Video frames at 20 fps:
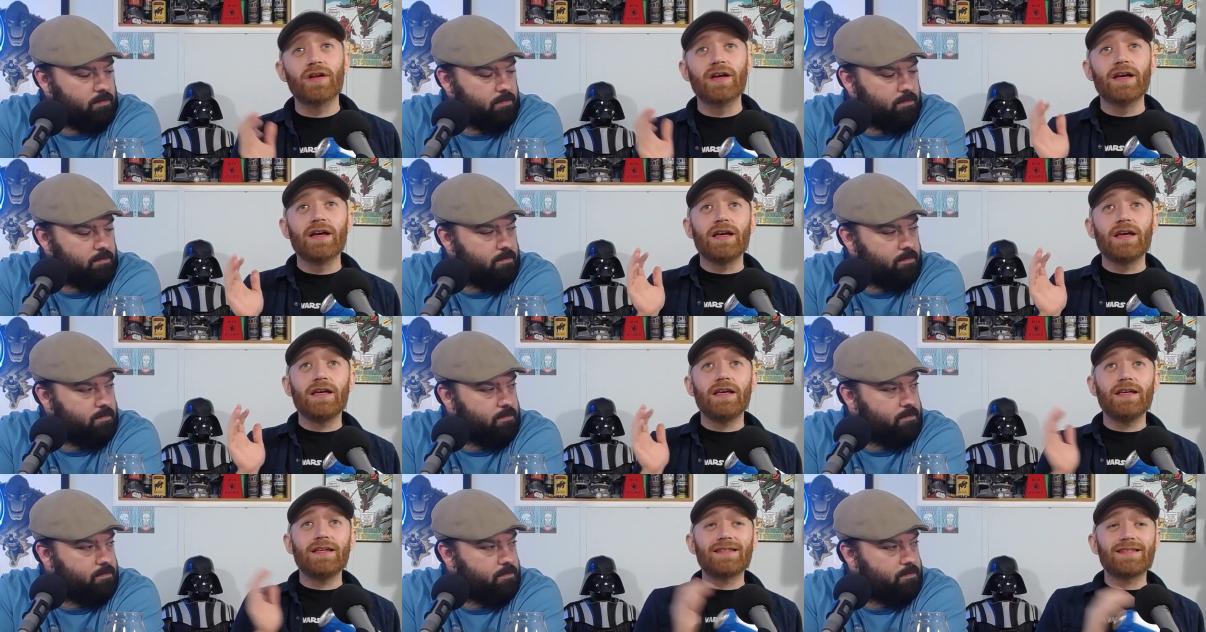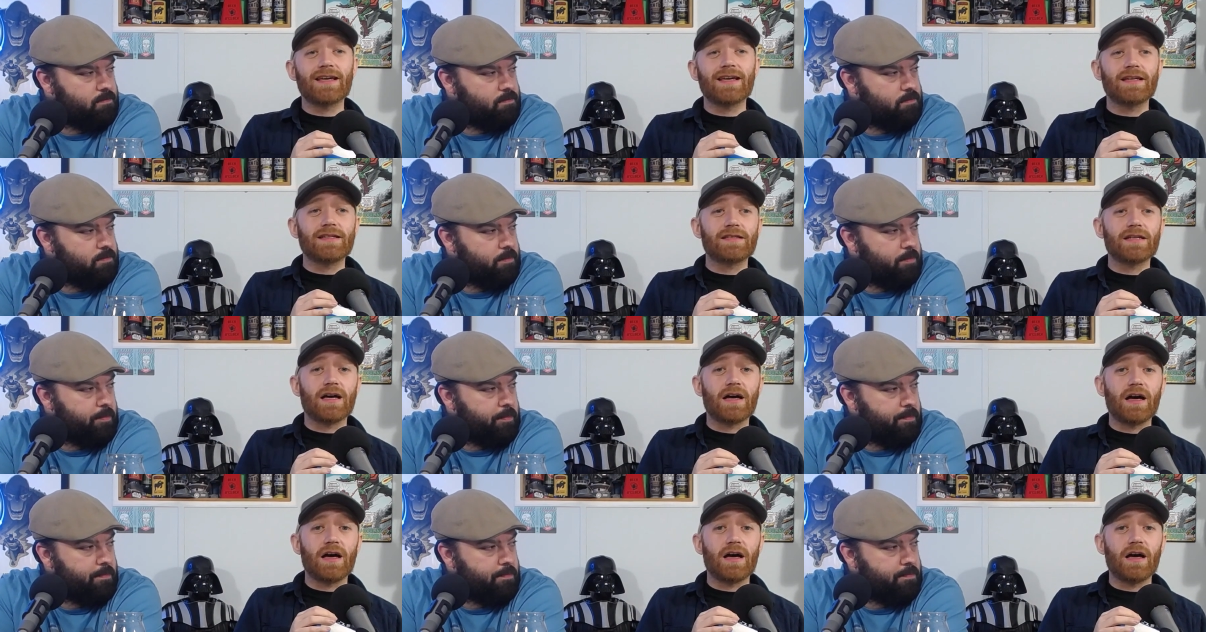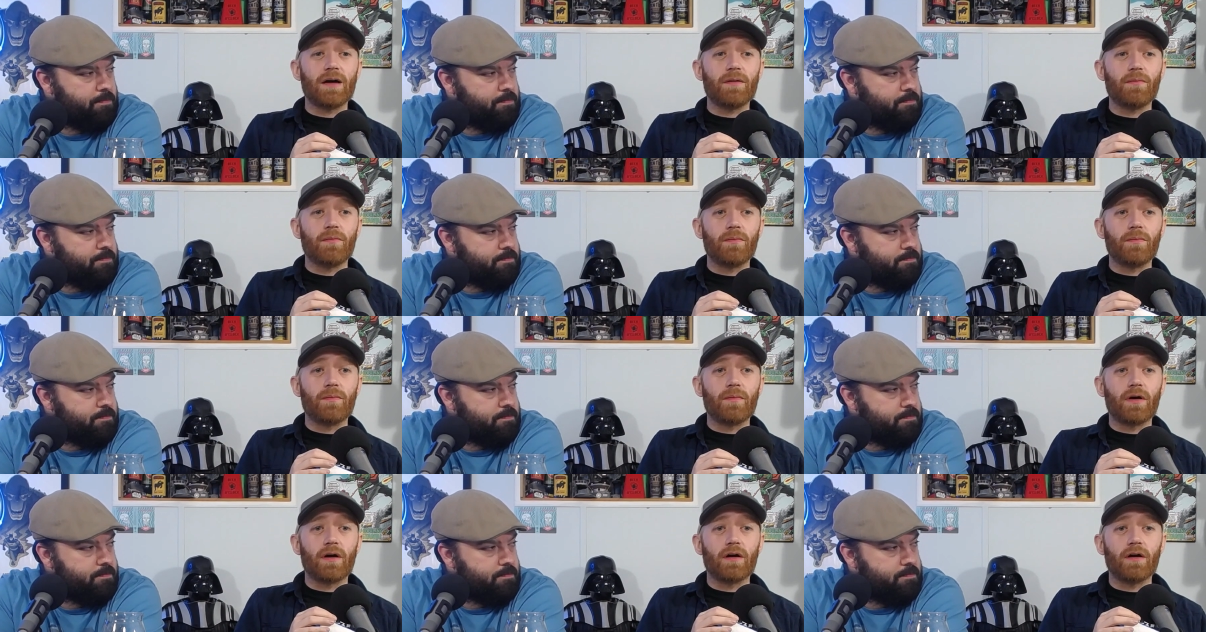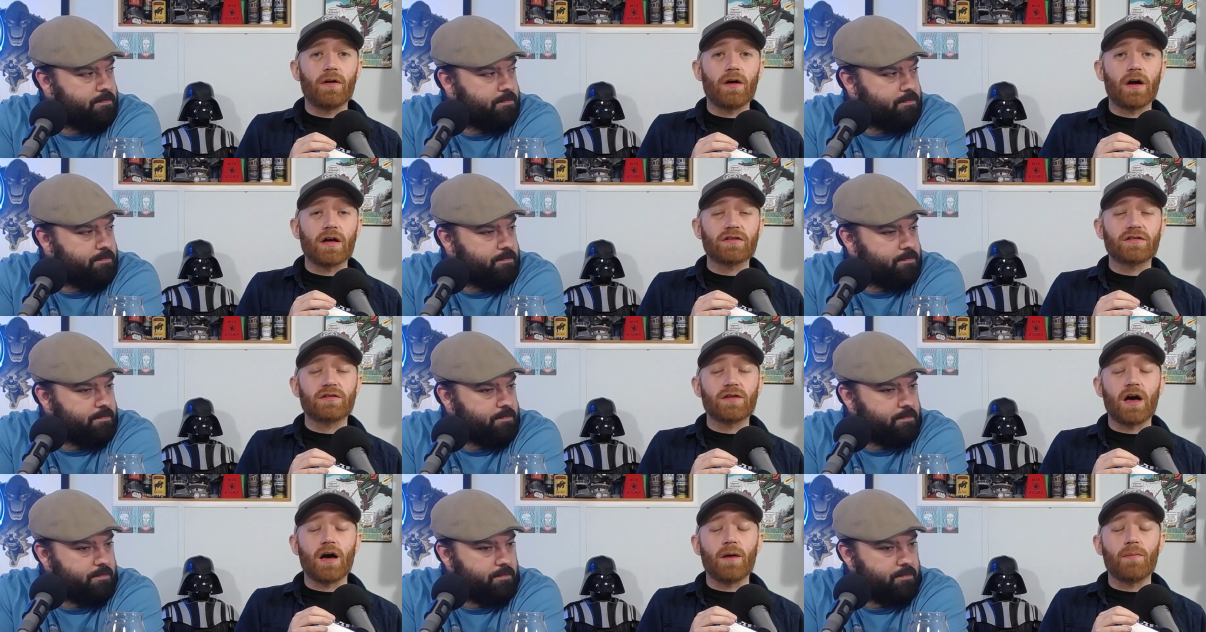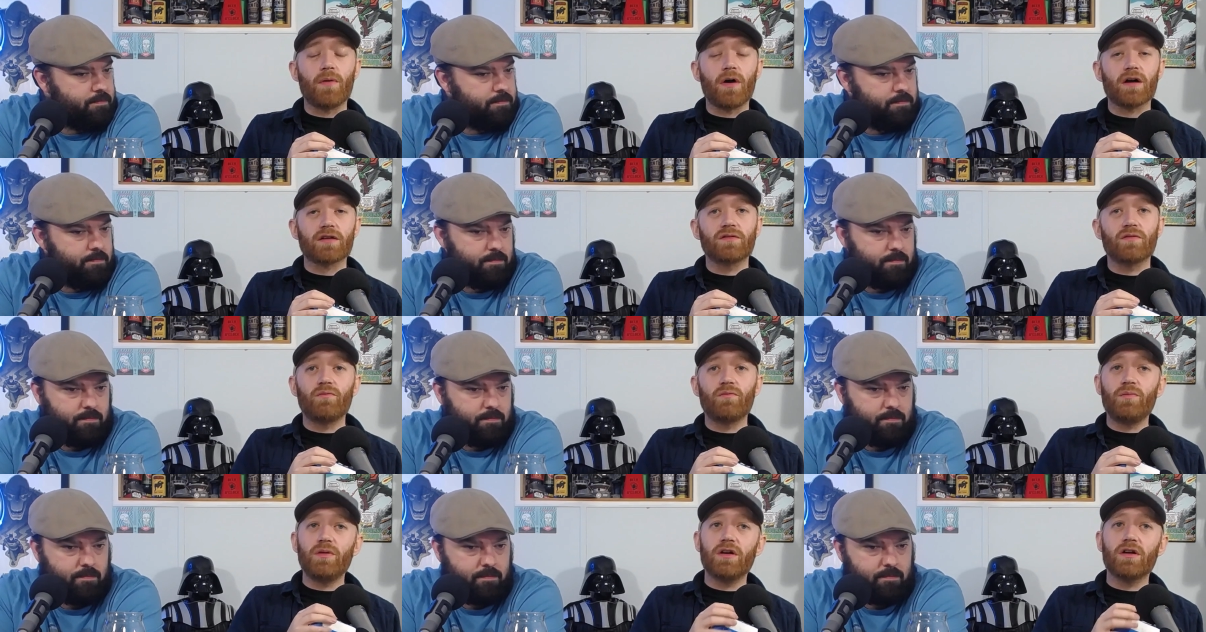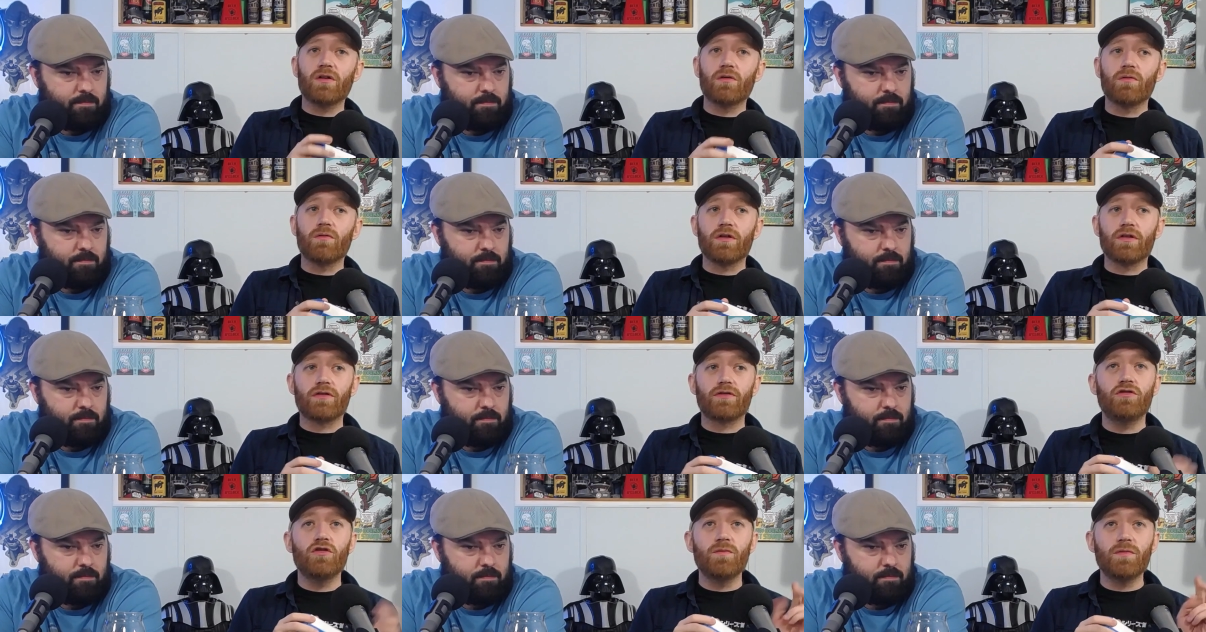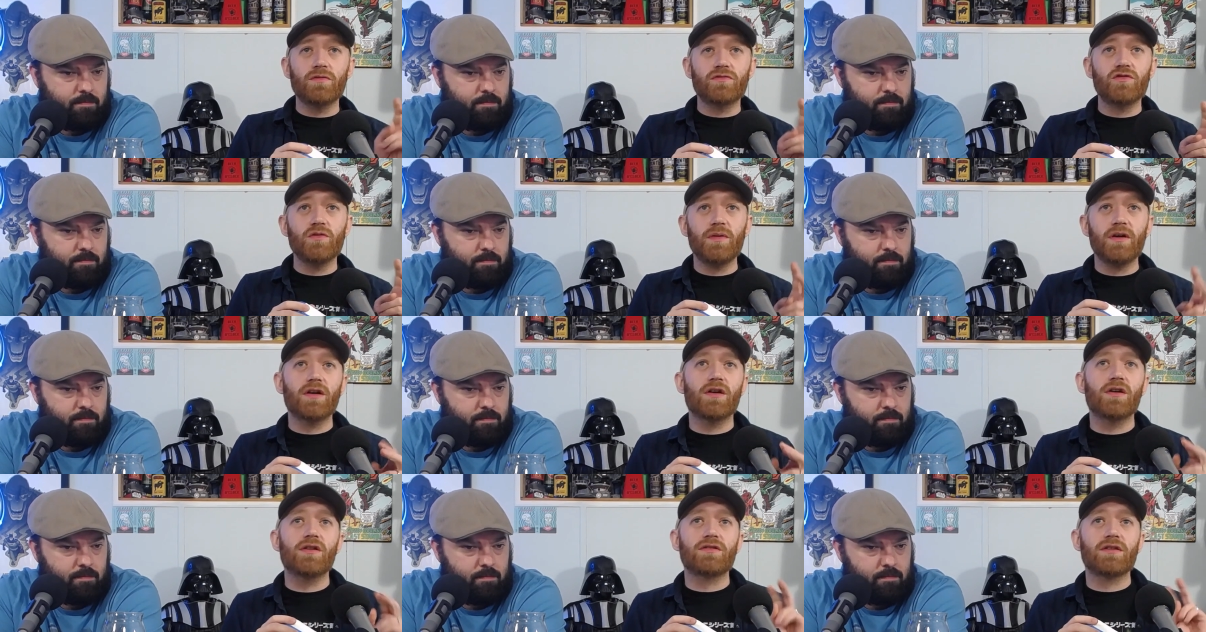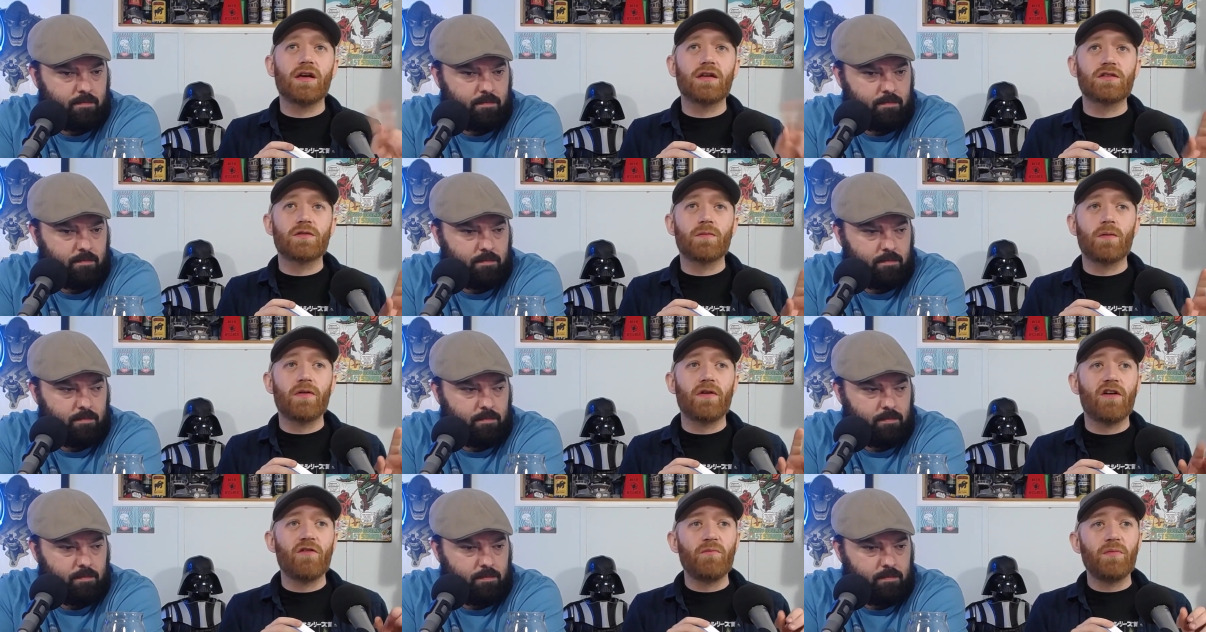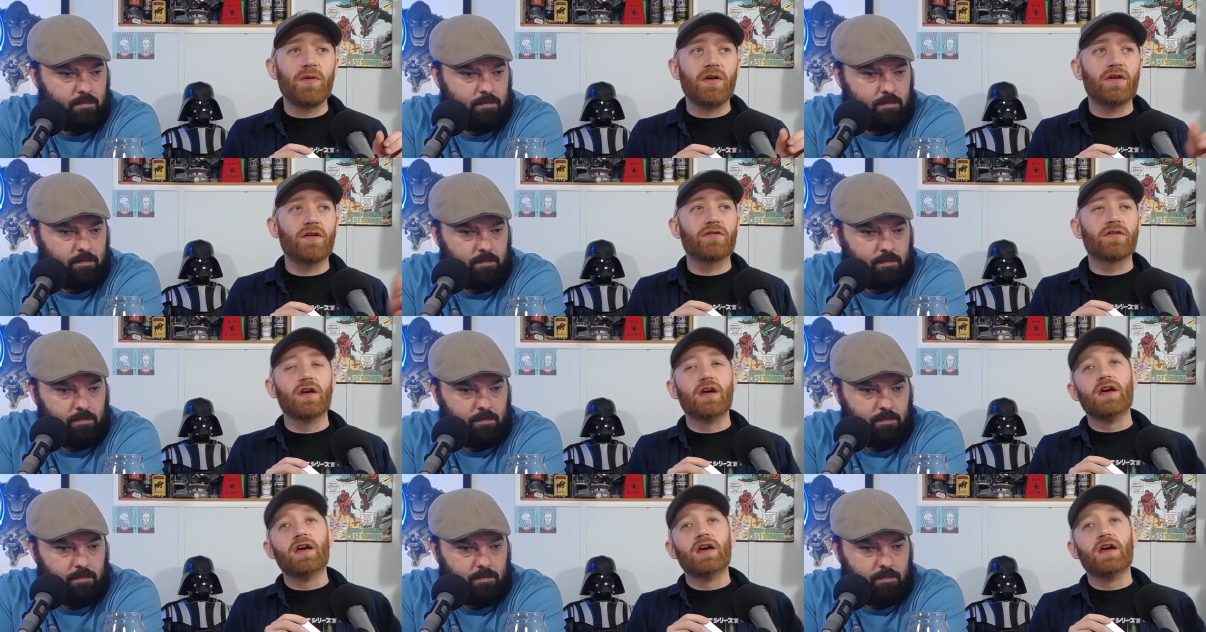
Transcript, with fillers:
Speaker 1: He sent um, us a box of beer with two mystery beers and some other half beers.